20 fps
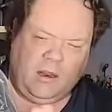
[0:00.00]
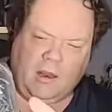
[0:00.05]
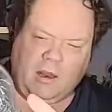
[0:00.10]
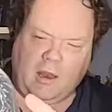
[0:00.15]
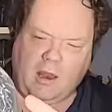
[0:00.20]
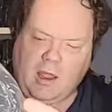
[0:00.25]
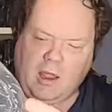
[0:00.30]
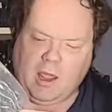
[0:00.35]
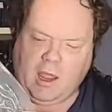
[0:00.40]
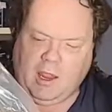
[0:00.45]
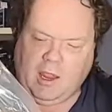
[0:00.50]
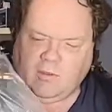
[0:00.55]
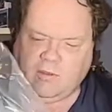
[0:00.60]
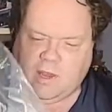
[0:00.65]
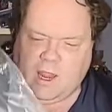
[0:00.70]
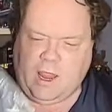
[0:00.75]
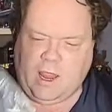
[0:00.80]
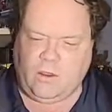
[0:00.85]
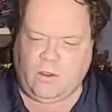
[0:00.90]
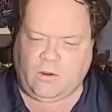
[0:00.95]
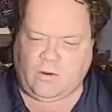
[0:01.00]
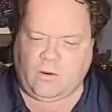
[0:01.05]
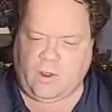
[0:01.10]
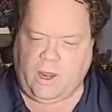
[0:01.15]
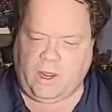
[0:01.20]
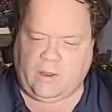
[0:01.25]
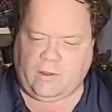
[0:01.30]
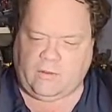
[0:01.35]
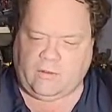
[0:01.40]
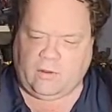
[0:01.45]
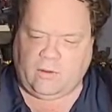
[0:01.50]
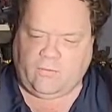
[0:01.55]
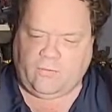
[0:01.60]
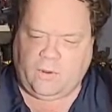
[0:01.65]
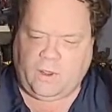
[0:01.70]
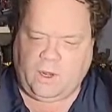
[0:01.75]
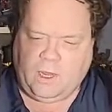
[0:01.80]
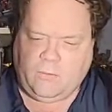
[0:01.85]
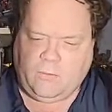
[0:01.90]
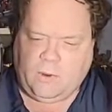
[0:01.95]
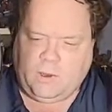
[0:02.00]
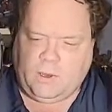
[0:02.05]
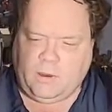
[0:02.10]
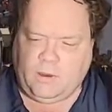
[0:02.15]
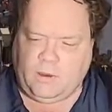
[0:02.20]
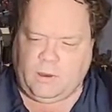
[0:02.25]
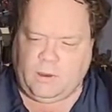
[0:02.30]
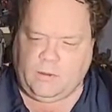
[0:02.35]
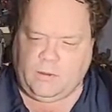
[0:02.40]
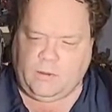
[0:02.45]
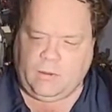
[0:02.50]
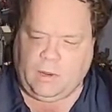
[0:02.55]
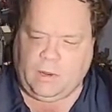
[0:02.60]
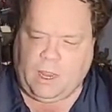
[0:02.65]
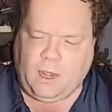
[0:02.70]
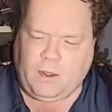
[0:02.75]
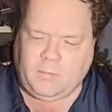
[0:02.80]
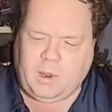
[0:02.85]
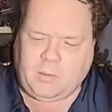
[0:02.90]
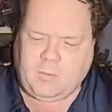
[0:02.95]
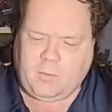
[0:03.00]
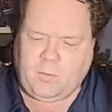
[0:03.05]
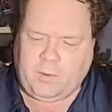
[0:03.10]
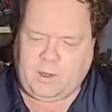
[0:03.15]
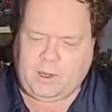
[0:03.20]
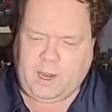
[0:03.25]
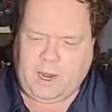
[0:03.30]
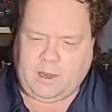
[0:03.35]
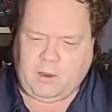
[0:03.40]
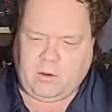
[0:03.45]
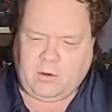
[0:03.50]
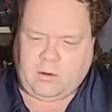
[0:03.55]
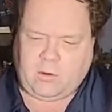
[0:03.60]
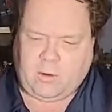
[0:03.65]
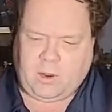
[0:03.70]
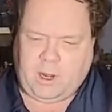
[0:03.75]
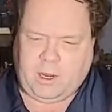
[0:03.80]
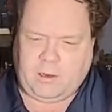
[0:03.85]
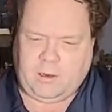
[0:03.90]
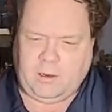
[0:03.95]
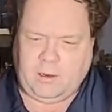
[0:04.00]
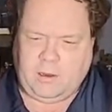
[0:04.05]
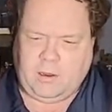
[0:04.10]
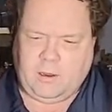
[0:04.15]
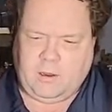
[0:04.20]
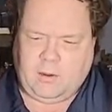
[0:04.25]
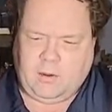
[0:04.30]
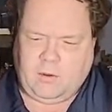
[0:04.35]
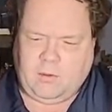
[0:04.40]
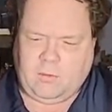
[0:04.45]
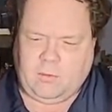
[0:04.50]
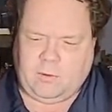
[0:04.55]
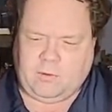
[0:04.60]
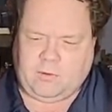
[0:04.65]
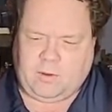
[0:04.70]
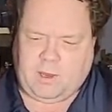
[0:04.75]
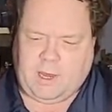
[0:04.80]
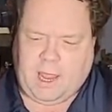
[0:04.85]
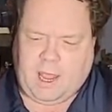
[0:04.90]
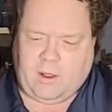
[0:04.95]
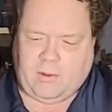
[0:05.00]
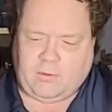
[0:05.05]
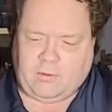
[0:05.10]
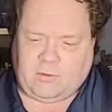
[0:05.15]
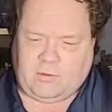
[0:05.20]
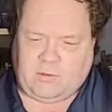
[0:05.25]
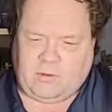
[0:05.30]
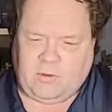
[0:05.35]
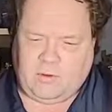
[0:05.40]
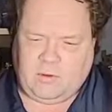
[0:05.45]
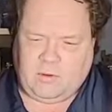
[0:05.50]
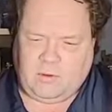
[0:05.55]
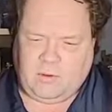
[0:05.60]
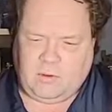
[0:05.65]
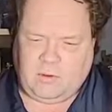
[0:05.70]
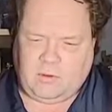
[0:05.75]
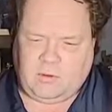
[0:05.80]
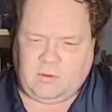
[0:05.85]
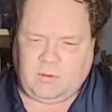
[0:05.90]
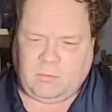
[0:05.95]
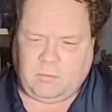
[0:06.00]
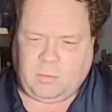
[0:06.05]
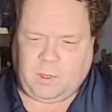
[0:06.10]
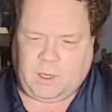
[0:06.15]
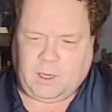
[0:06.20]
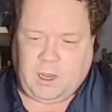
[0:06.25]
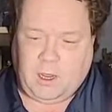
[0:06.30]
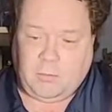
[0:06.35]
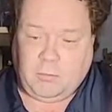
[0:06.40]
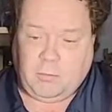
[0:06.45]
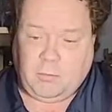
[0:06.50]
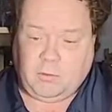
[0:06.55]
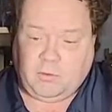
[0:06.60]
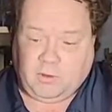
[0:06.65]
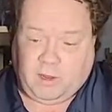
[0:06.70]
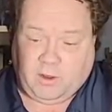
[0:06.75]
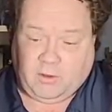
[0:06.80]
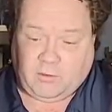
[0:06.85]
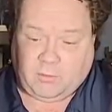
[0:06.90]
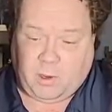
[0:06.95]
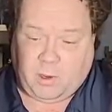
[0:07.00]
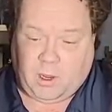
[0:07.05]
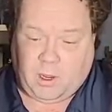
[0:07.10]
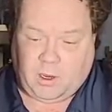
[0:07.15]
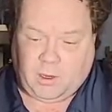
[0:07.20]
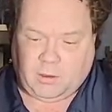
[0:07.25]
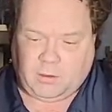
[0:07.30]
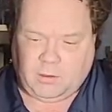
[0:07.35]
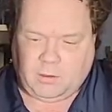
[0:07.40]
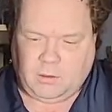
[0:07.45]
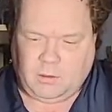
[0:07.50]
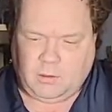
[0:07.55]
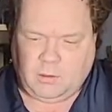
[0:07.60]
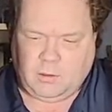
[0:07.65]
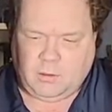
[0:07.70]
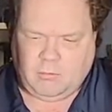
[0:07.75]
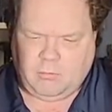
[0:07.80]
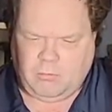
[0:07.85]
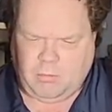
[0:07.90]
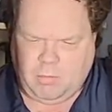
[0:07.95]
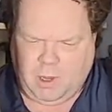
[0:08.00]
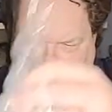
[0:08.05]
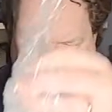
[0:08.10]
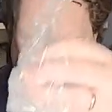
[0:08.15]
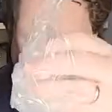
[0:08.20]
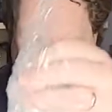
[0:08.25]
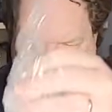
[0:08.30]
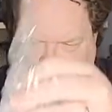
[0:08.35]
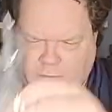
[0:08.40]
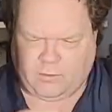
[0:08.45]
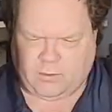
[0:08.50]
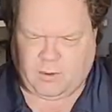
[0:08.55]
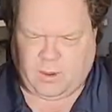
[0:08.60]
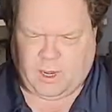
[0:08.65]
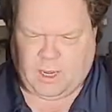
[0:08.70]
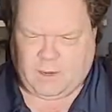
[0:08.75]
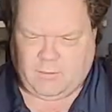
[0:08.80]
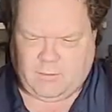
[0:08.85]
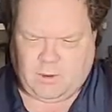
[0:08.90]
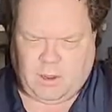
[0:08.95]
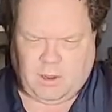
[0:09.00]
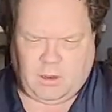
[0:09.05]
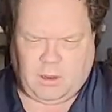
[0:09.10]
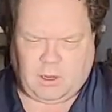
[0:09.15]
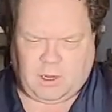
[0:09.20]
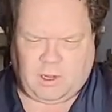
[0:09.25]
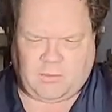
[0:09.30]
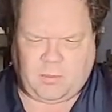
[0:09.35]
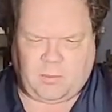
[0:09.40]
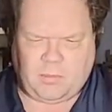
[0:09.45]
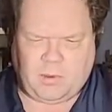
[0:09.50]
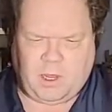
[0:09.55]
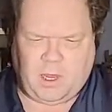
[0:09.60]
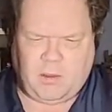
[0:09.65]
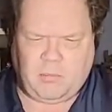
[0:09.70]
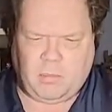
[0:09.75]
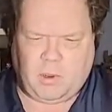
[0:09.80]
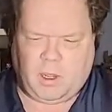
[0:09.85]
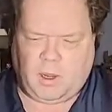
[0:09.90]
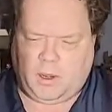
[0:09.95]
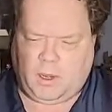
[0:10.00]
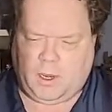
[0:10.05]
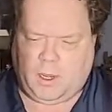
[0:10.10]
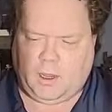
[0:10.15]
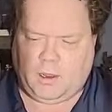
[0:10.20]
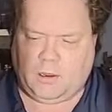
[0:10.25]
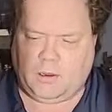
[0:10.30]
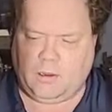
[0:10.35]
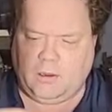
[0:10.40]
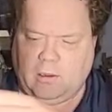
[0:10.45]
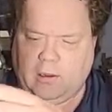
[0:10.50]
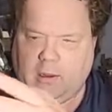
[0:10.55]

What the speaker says: Nice, Daniel Craig. It's so funny when I remember when Daniel Craig was announced to become James Bond many years ago. I don't even know how long he's been playing Bond now.